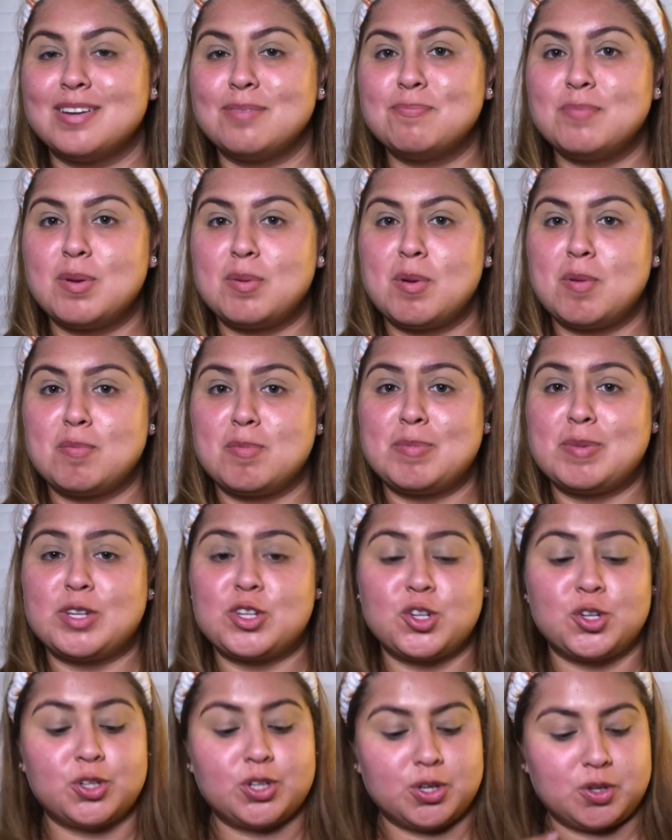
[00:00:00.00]

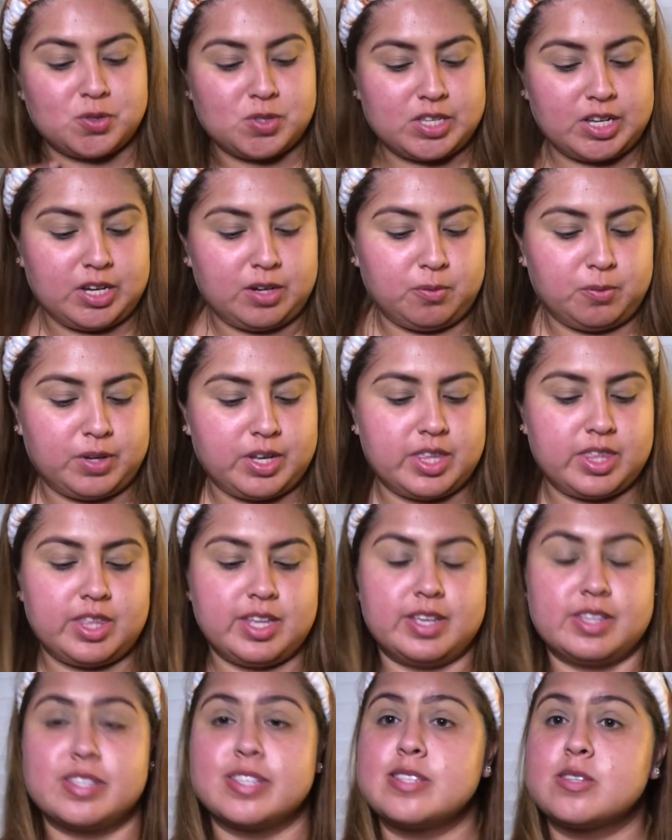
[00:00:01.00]
Mmmmitchell goes in with
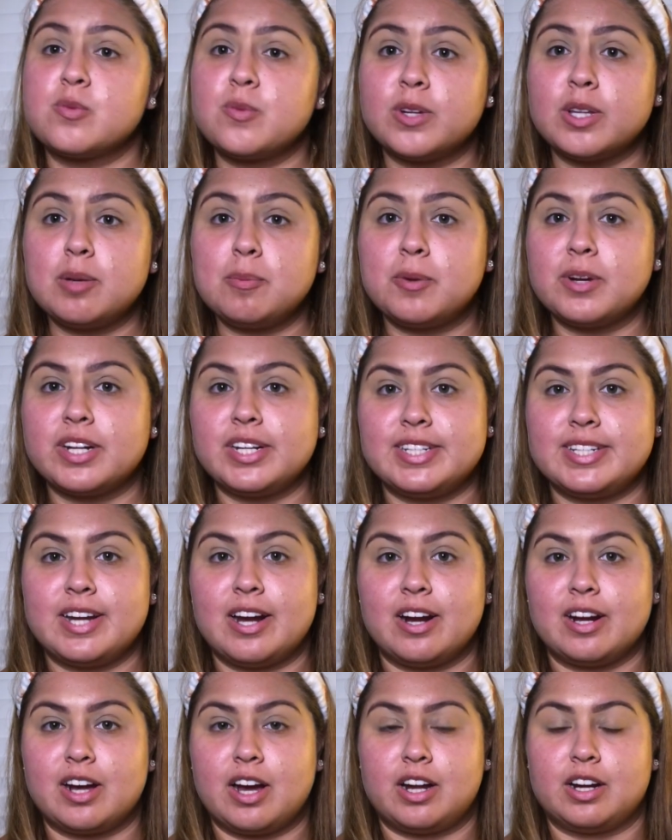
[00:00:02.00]
is this really pretty
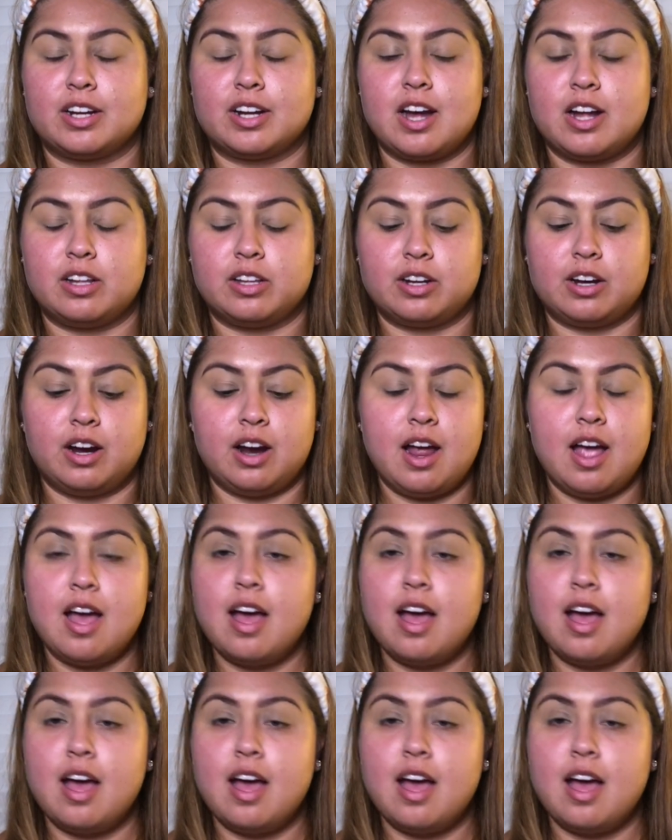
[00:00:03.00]
terracotta color.